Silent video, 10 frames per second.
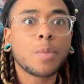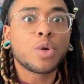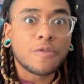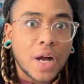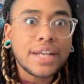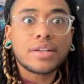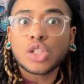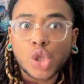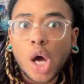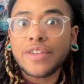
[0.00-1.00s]
provided
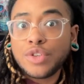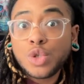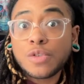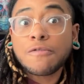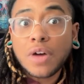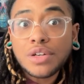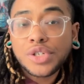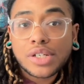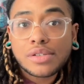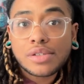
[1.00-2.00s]
a lot of useful
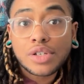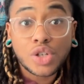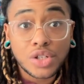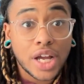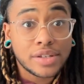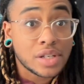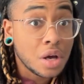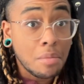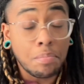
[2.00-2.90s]
functions, such as